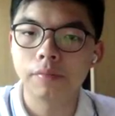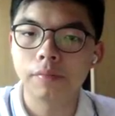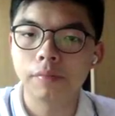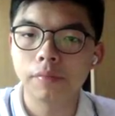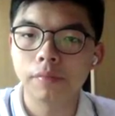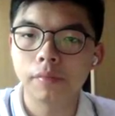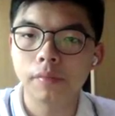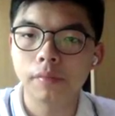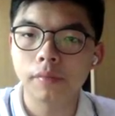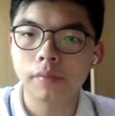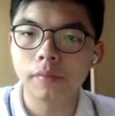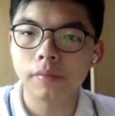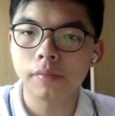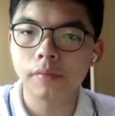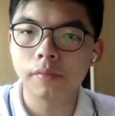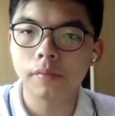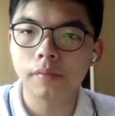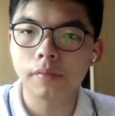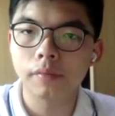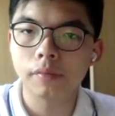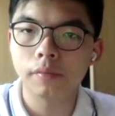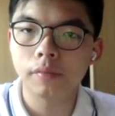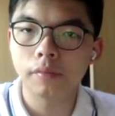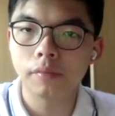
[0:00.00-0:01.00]

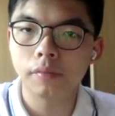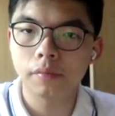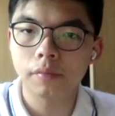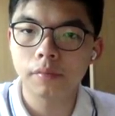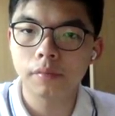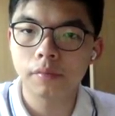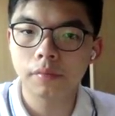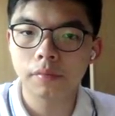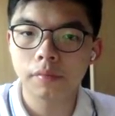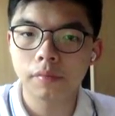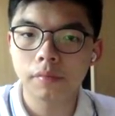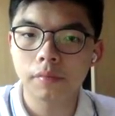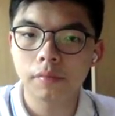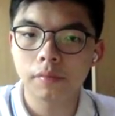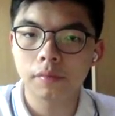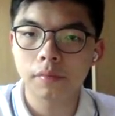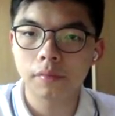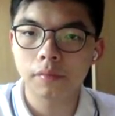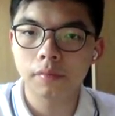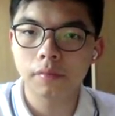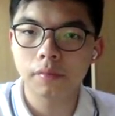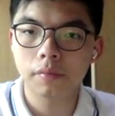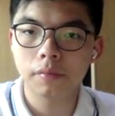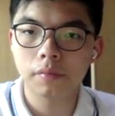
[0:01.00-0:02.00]

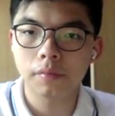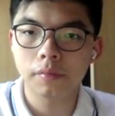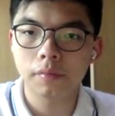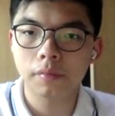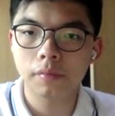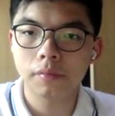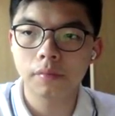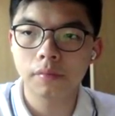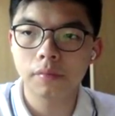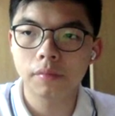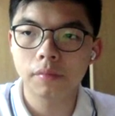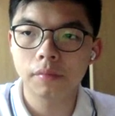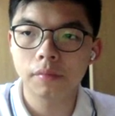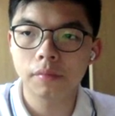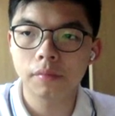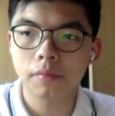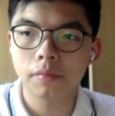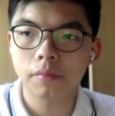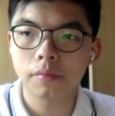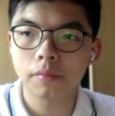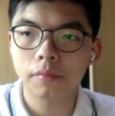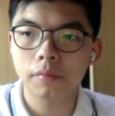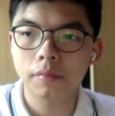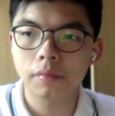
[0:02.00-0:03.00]

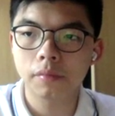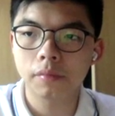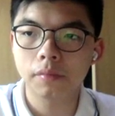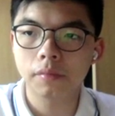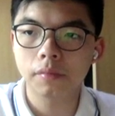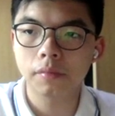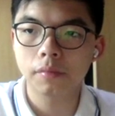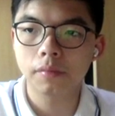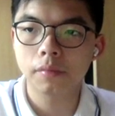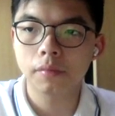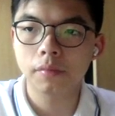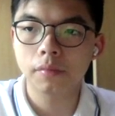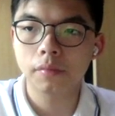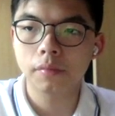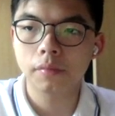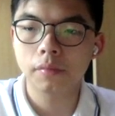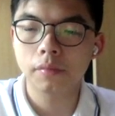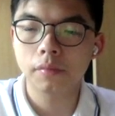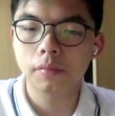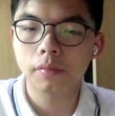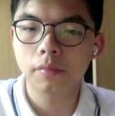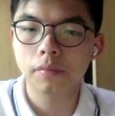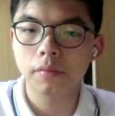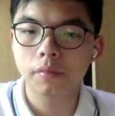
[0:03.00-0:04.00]

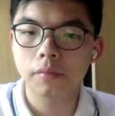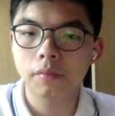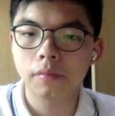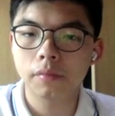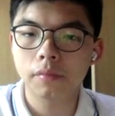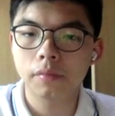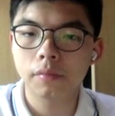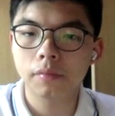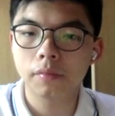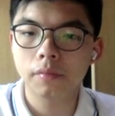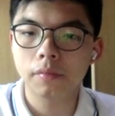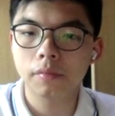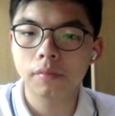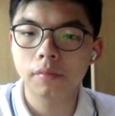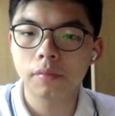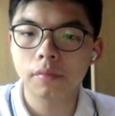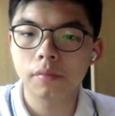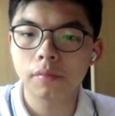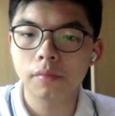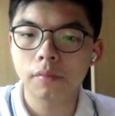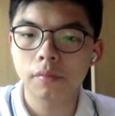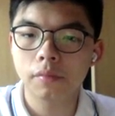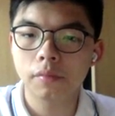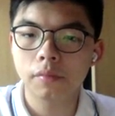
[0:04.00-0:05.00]

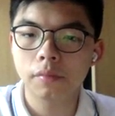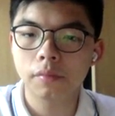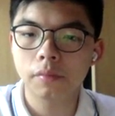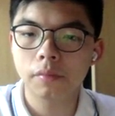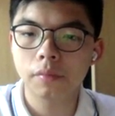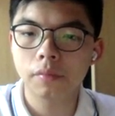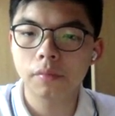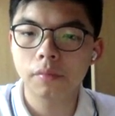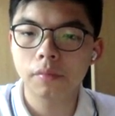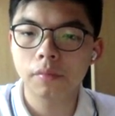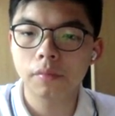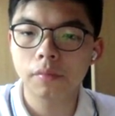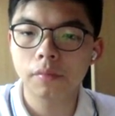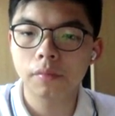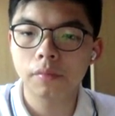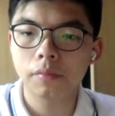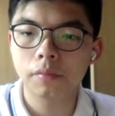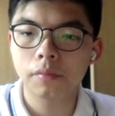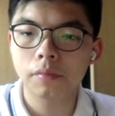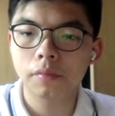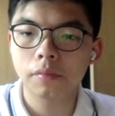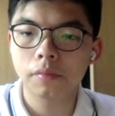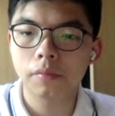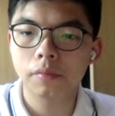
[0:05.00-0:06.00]

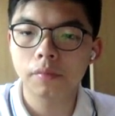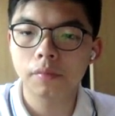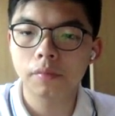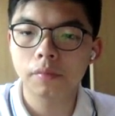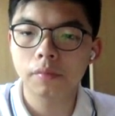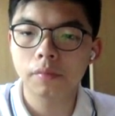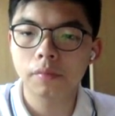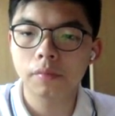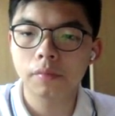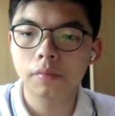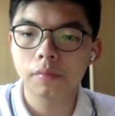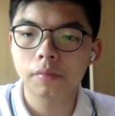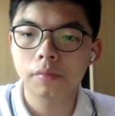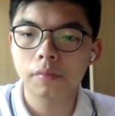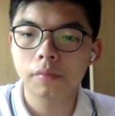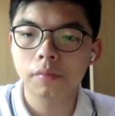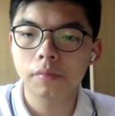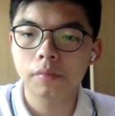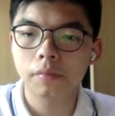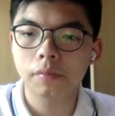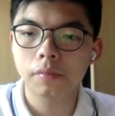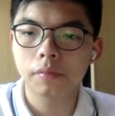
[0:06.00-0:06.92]
No words are spoken by the person on screen.